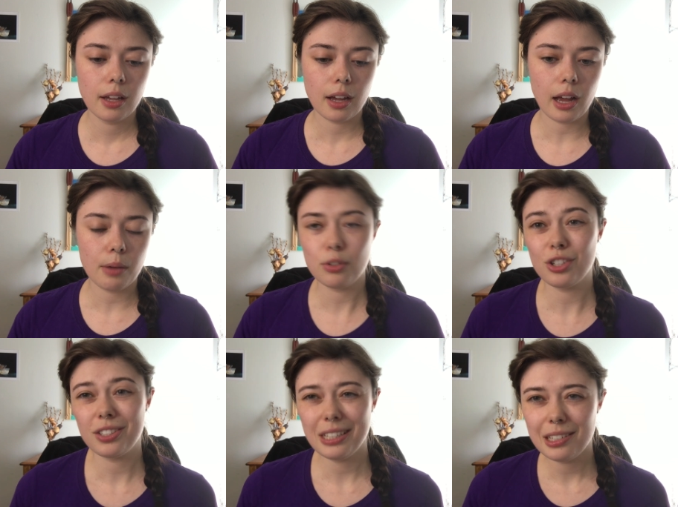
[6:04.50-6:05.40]
I was
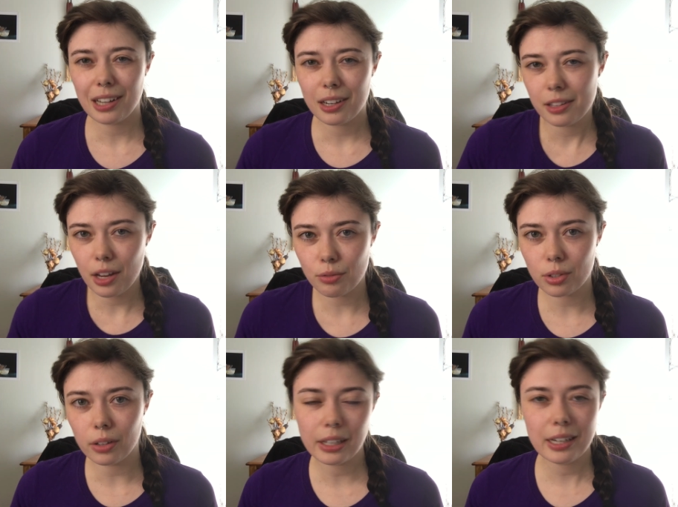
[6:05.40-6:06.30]
just seeing kind of the end
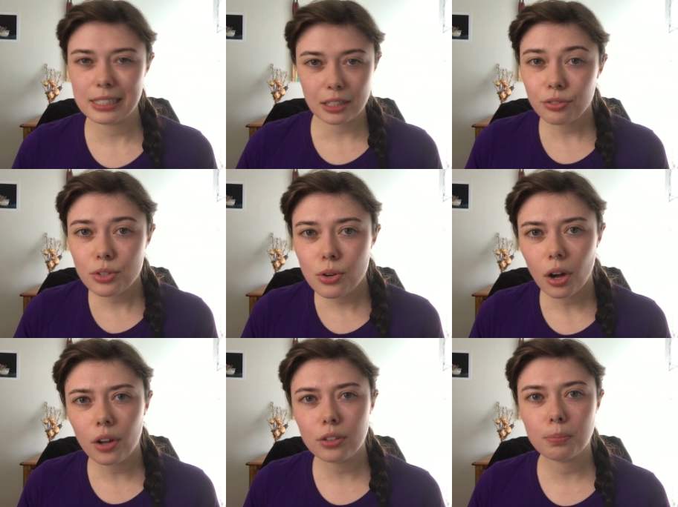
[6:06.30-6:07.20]
result. Like I did a few
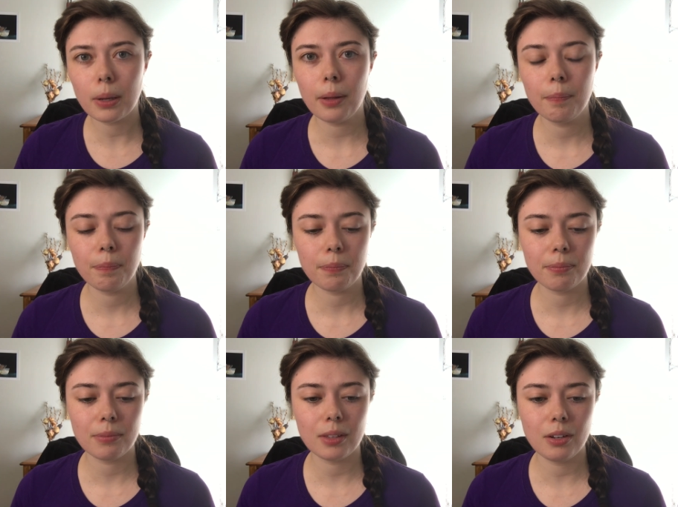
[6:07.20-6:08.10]
calls, but,
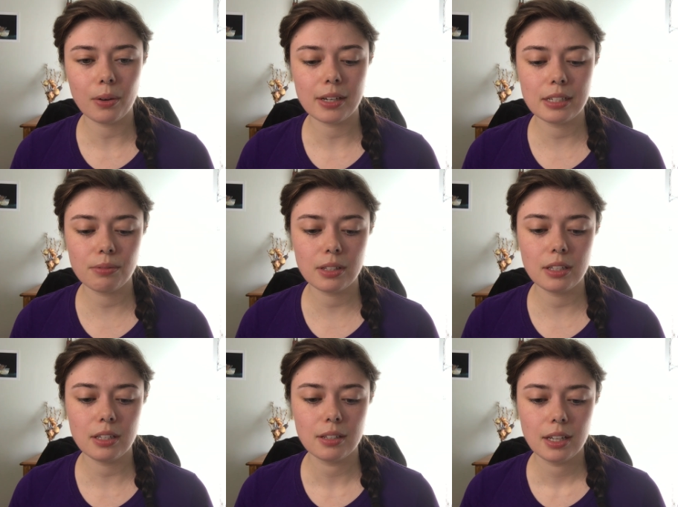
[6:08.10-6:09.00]
you know, I didn't
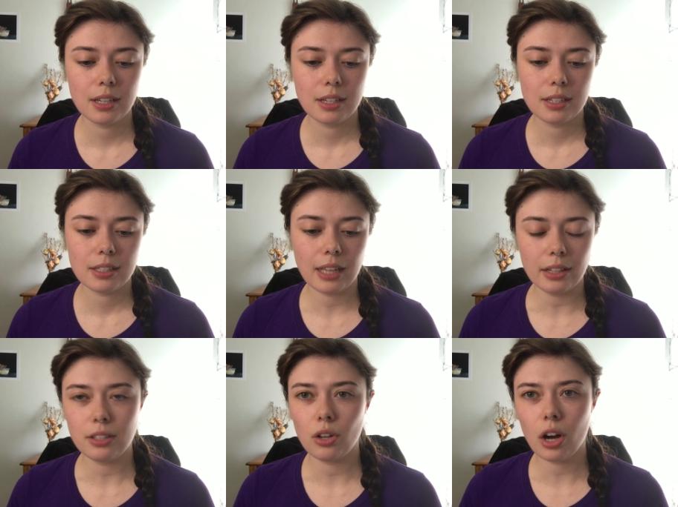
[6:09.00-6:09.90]
really get
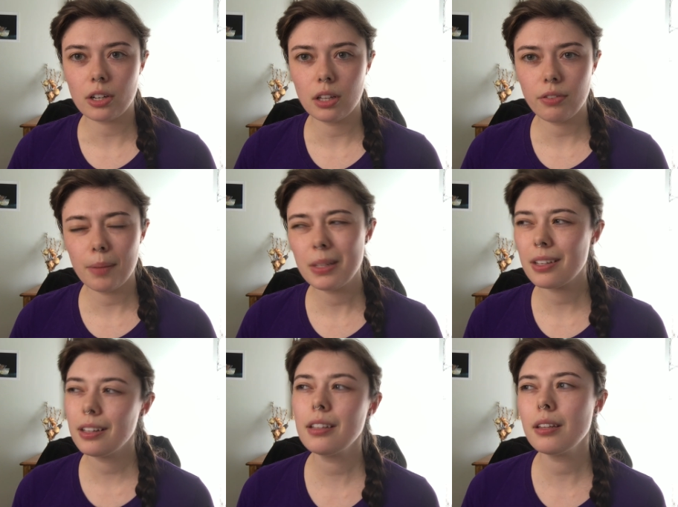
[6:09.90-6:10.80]
to talk to the families.
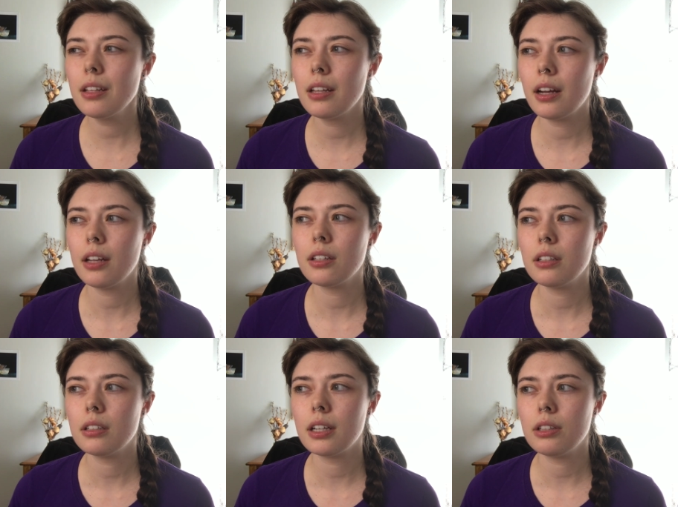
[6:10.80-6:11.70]
And that's something that
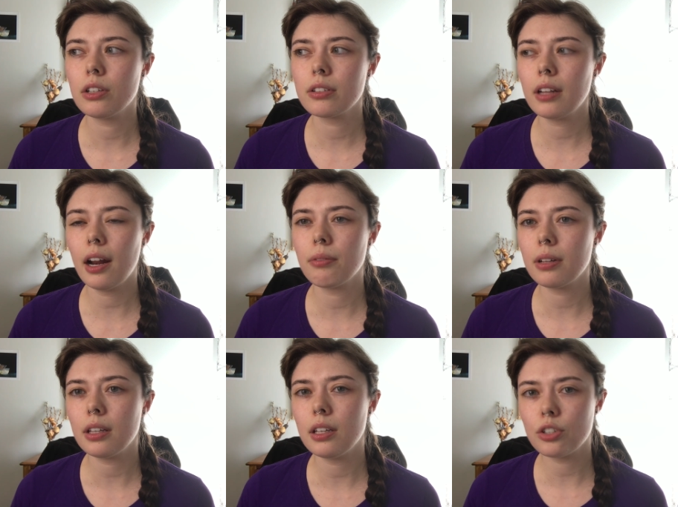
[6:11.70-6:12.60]
I learned that I
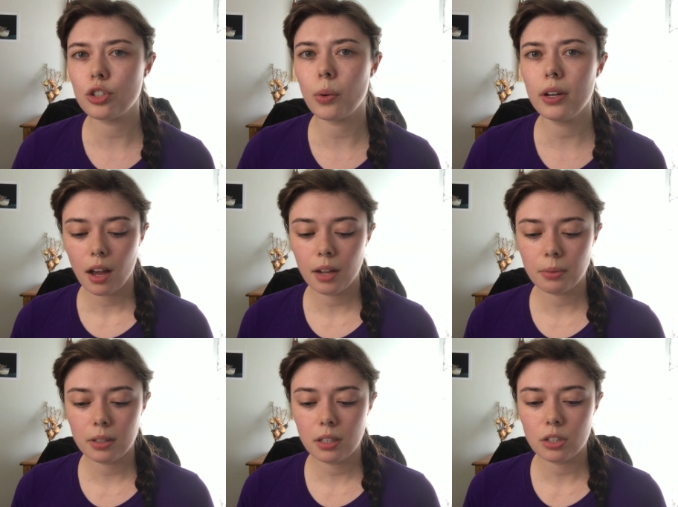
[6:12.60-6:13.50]
really enjoyed. I
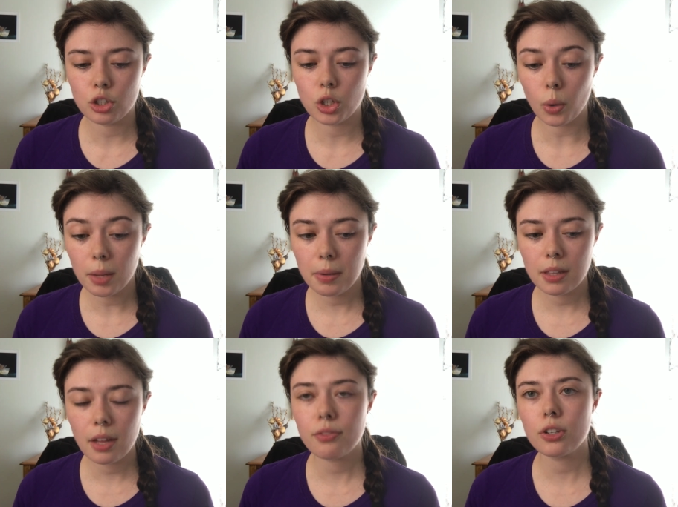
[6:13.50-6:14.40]
really enjoy
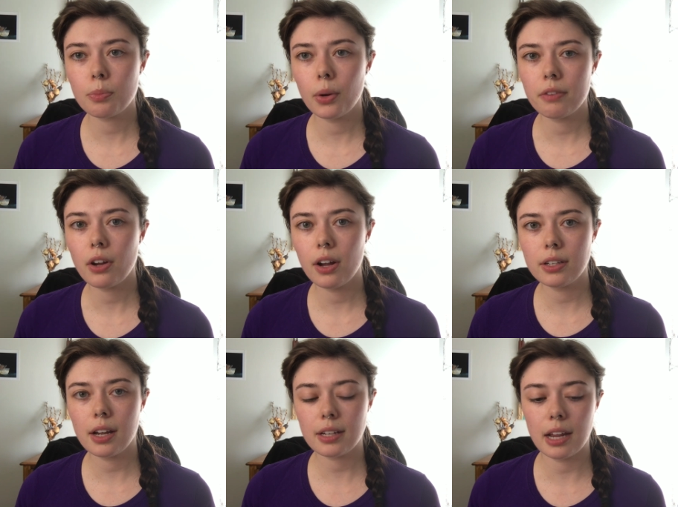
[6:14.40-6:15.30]
being that first point of
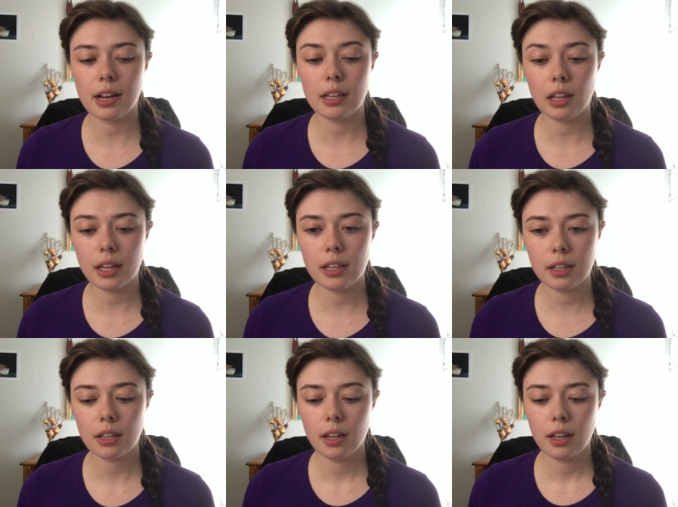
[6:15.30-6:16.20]
contact, and I like